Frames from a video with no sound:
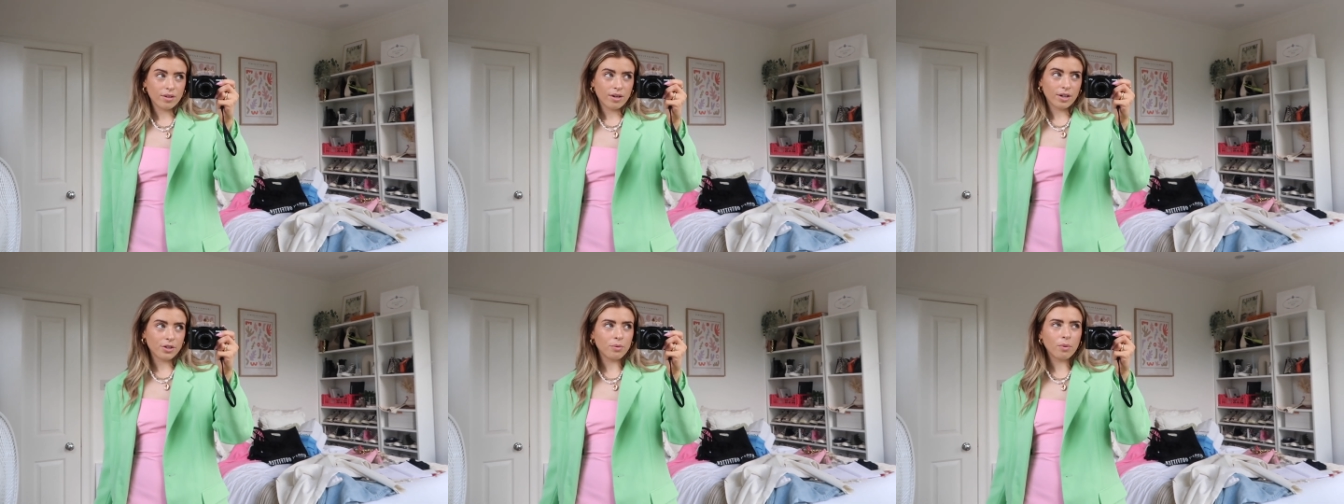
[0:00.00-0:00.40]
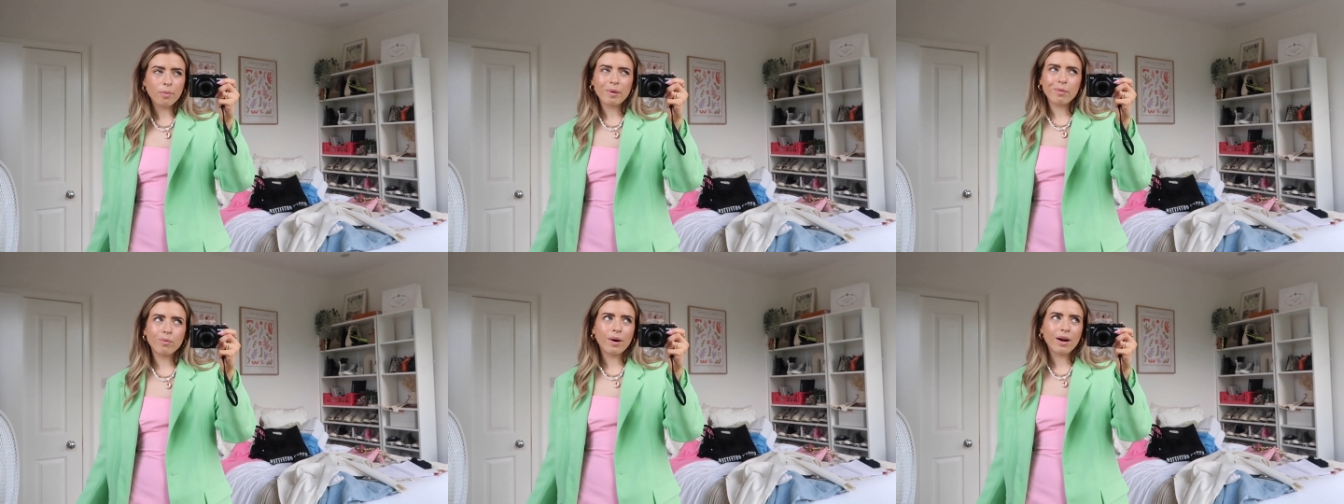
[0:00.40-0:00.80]
I don't know what
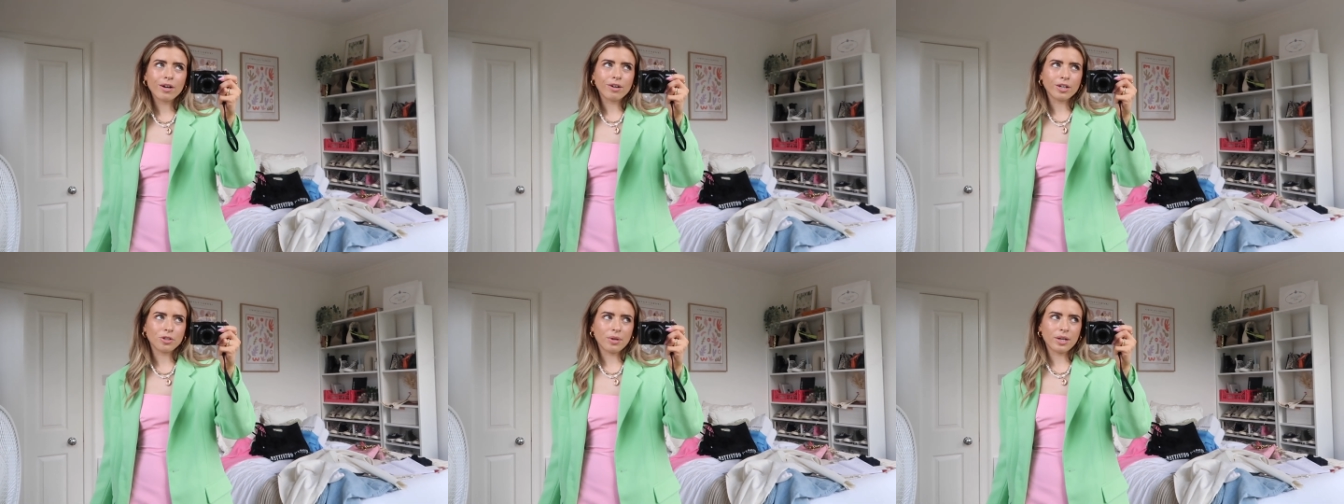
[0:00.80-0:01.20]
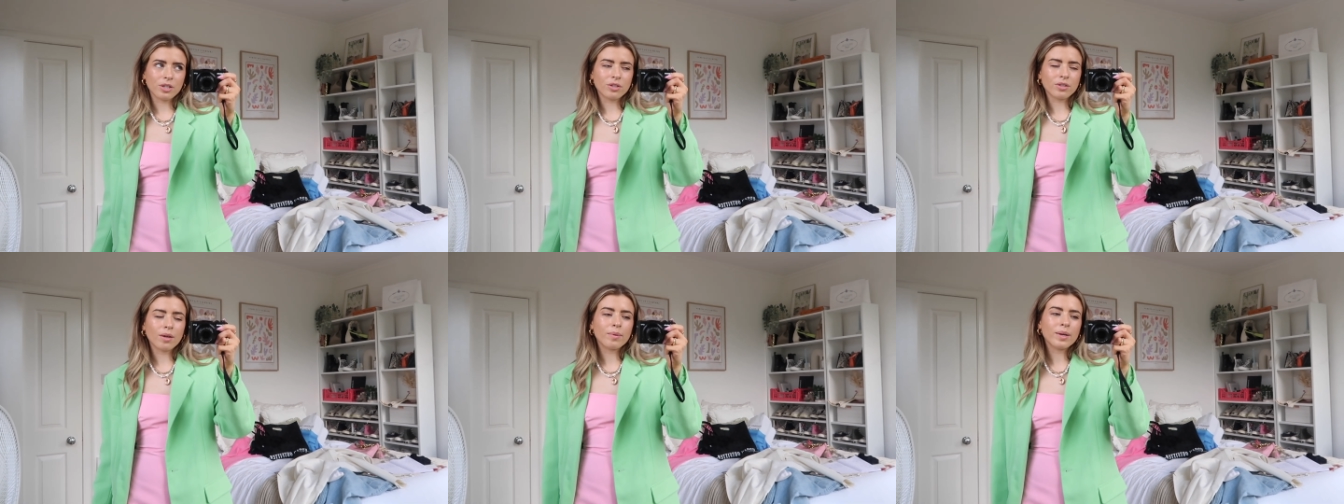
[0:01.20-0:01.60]
people wear at
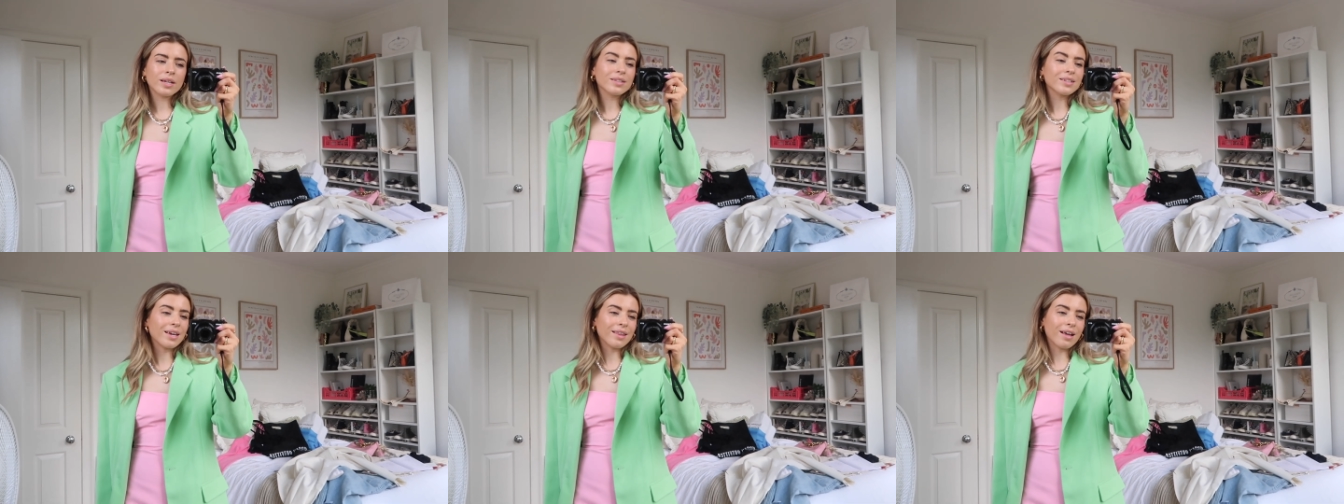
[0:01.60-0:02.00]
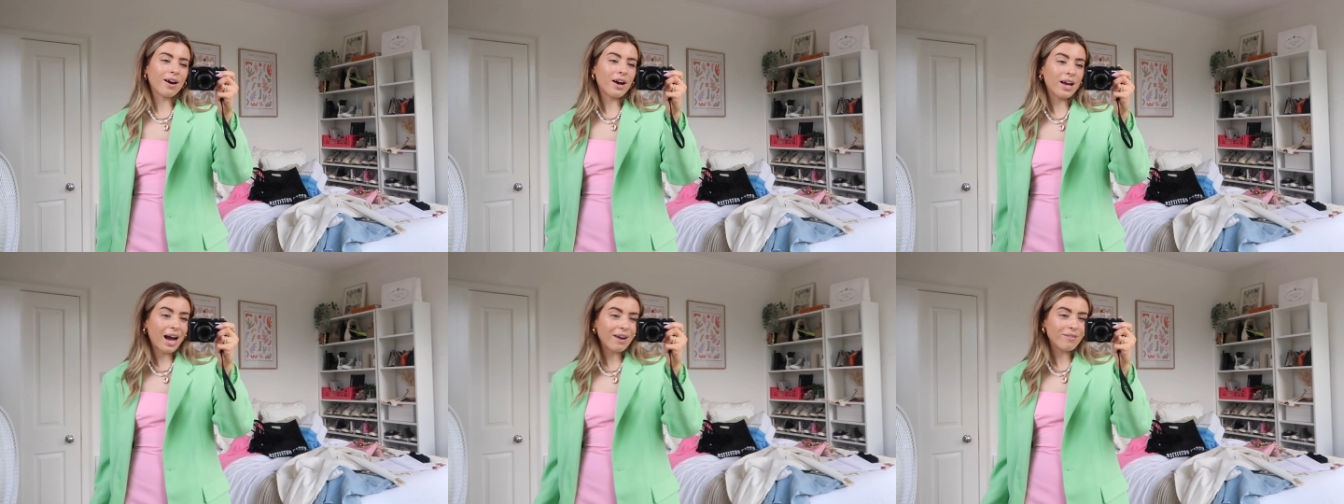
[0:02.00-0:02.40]
graduations. I mean, saying that,
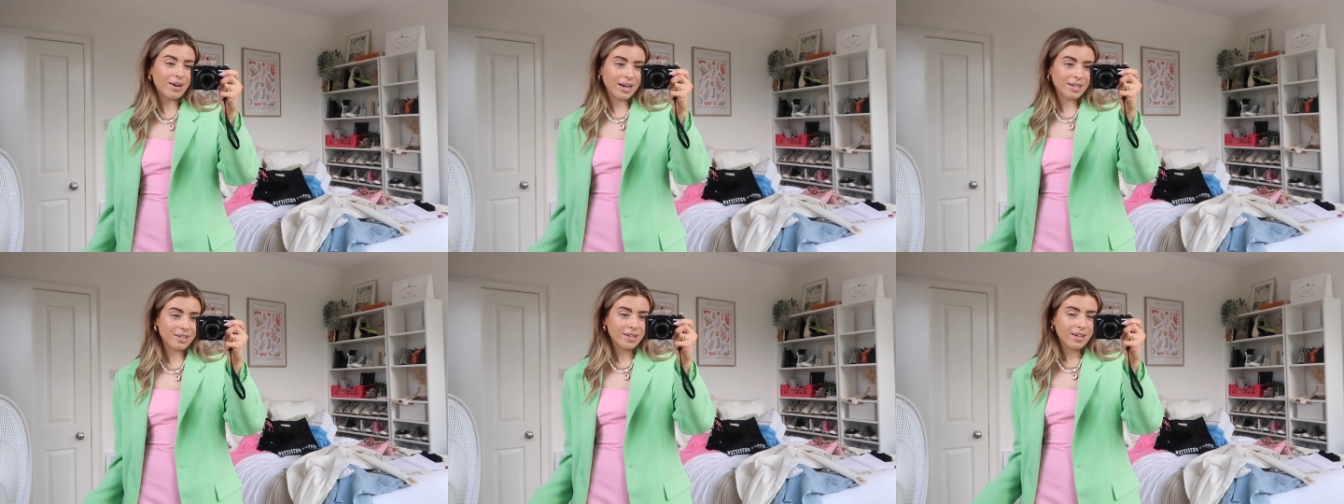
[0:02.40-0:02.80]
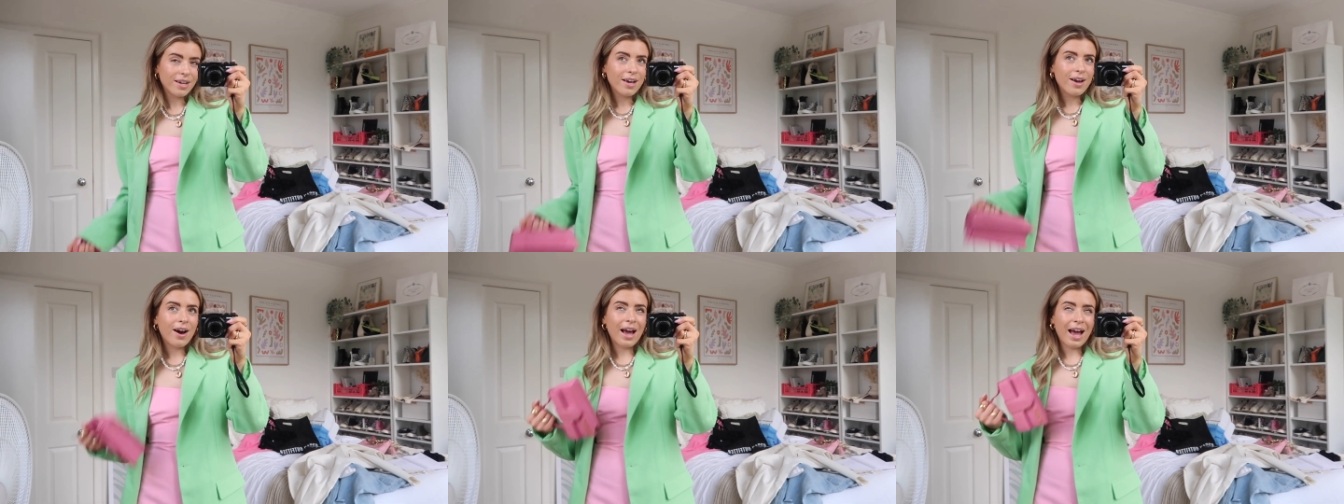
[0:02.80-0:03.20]
I
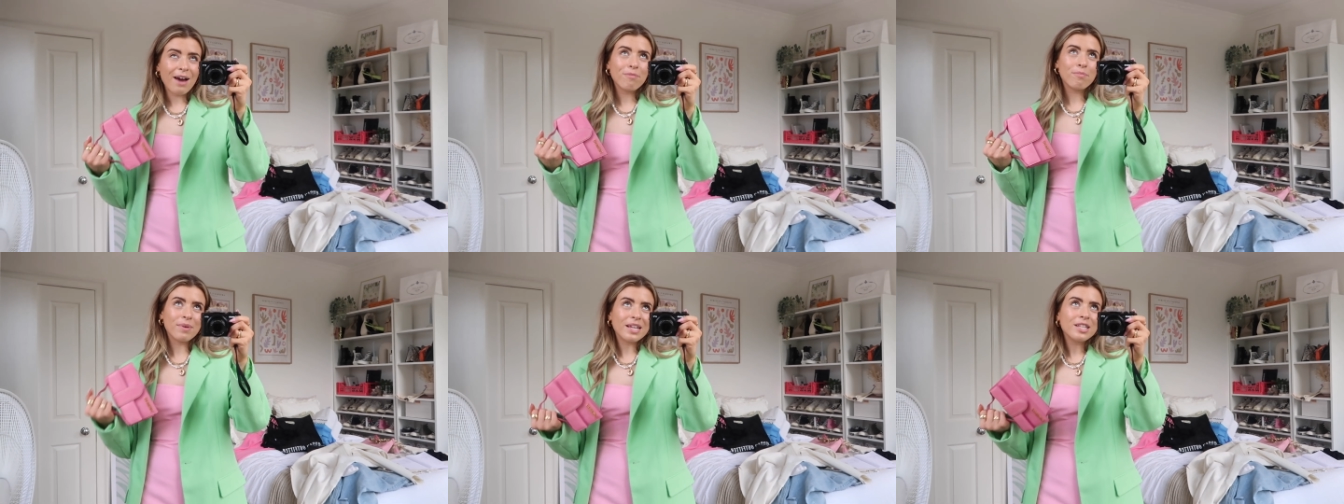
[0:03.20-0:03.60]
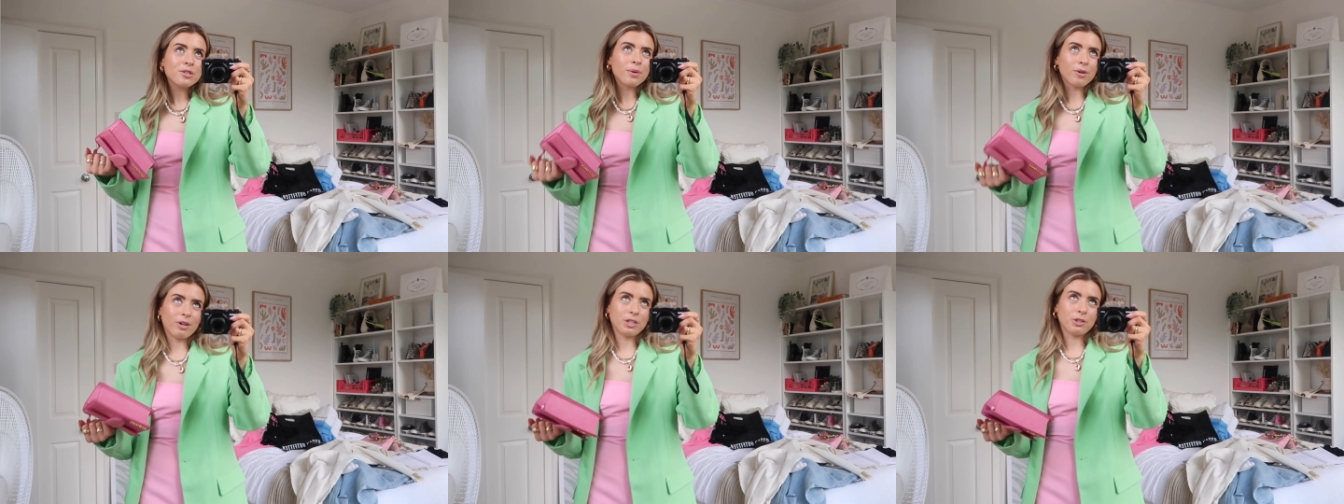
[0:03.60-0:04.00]
have been
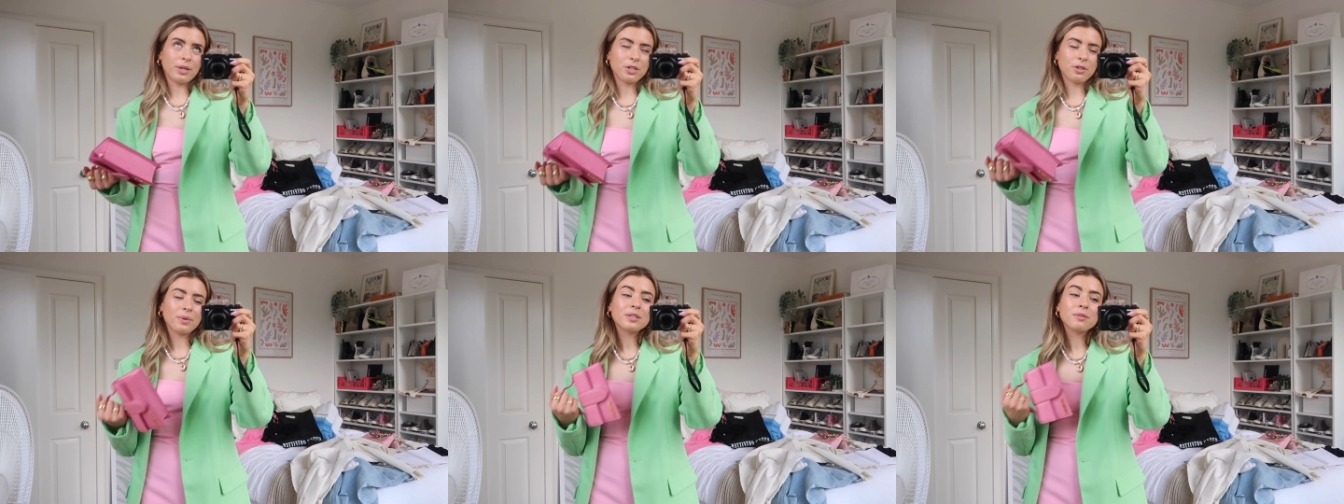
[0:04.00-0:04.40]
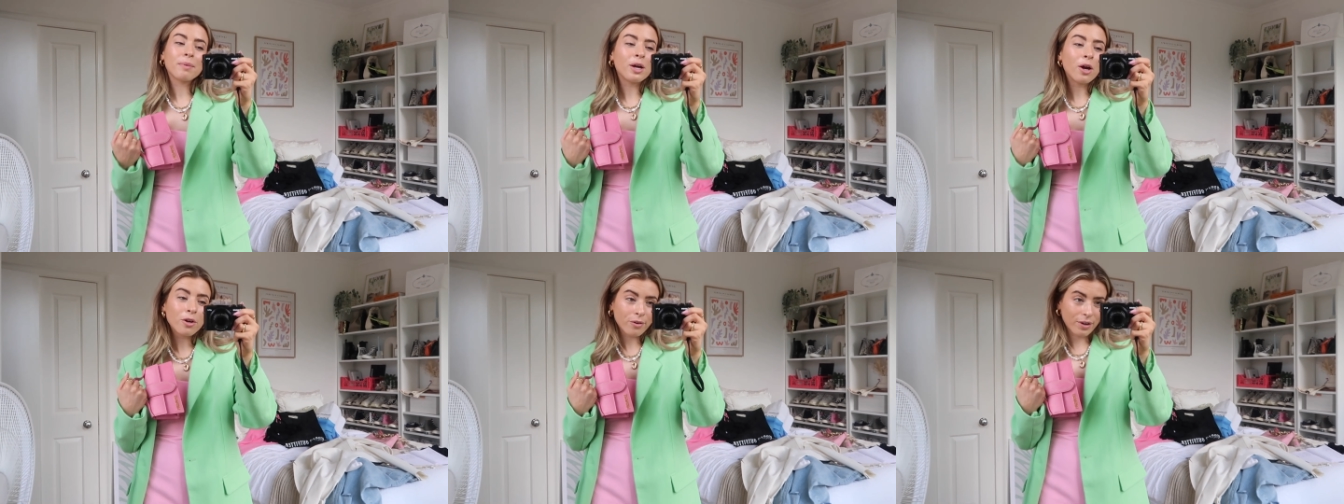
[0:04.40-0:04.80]
to a graduation. I went to
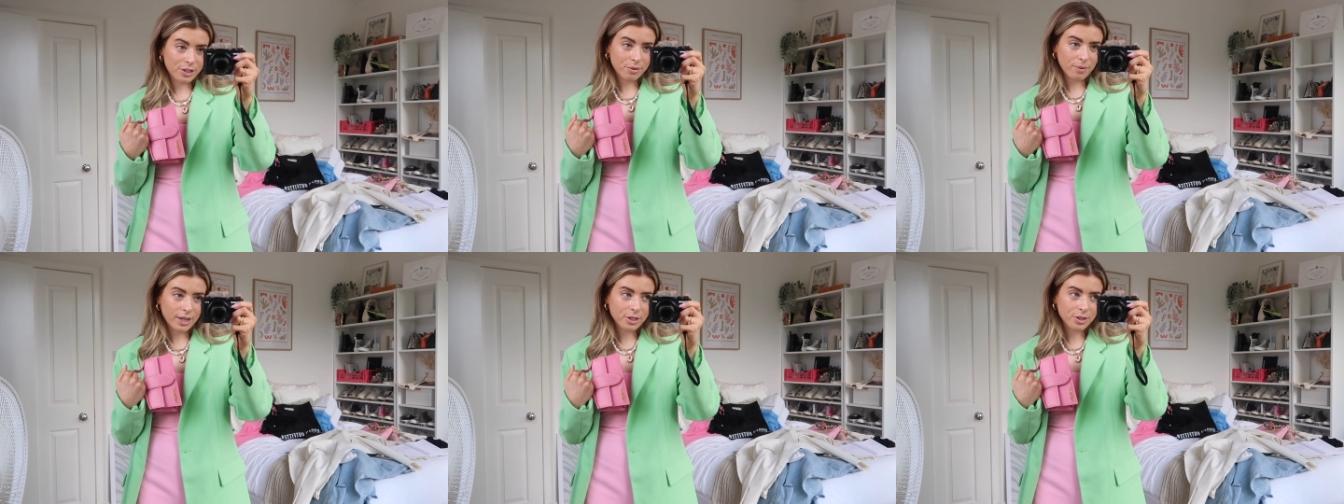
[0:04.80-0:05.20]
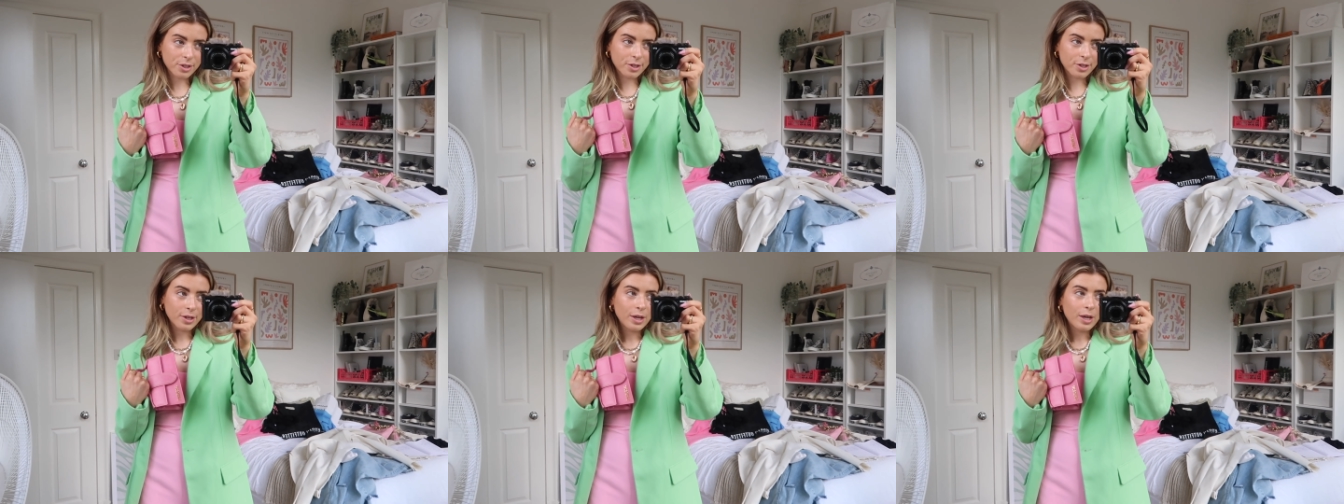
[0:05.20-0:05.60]
my own
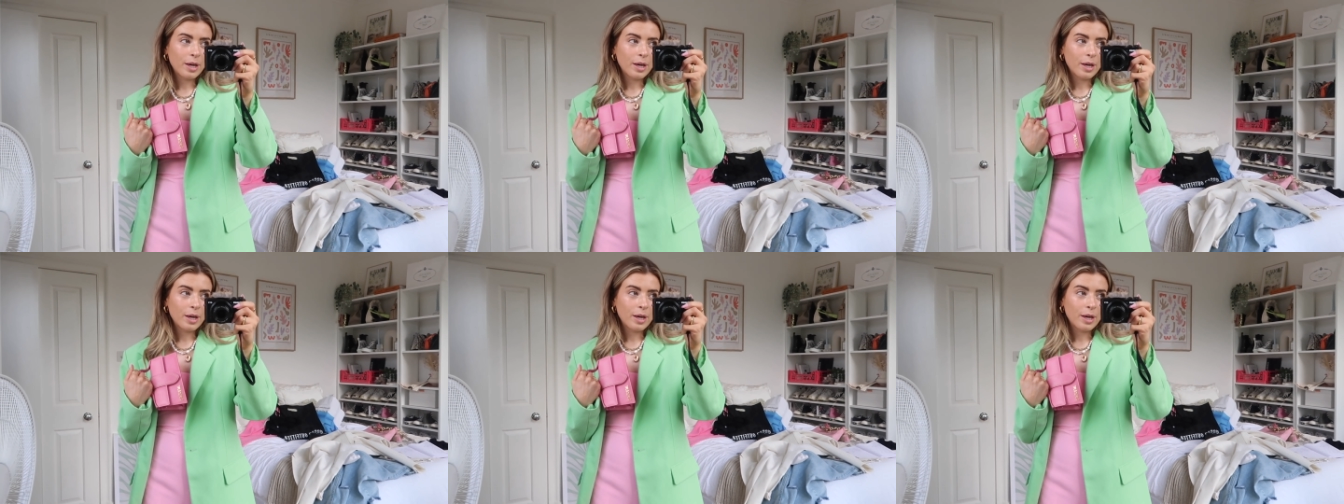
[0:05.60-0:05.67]
graduation.